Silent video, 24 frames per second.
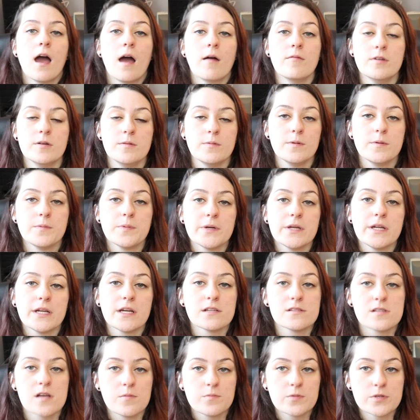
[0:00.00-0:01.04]
I'm going to be putting
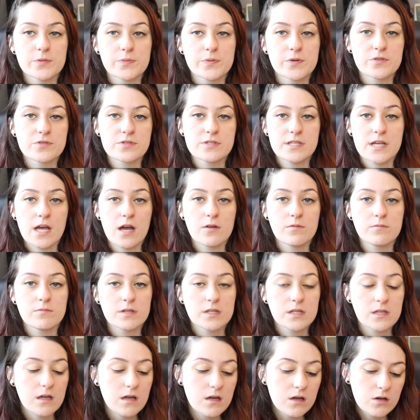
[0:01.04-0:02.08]
a Tumblr post down
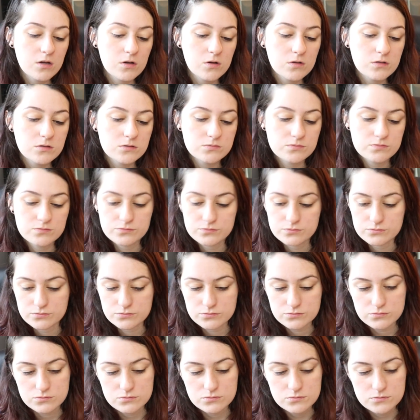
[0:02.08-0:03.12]
below
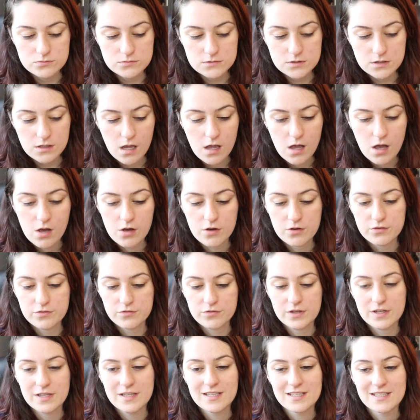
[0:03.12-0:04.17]

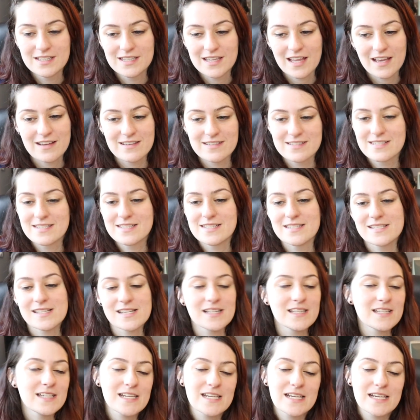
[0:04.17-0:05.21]
of a
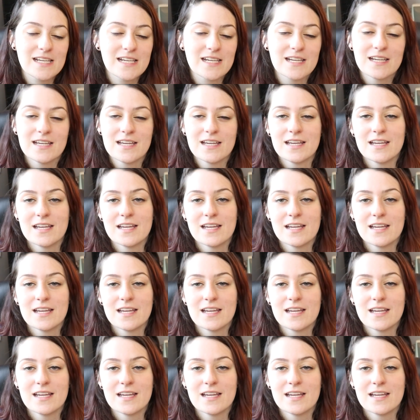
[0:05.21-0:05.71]
silly